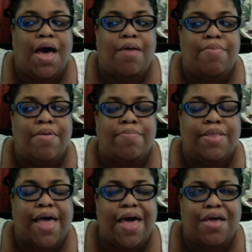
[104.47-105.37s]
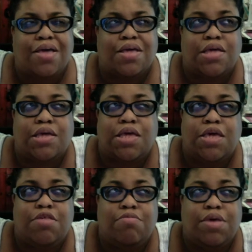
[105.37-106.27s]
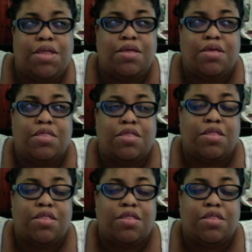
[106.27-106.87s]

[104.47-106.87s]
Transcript: But black gives me this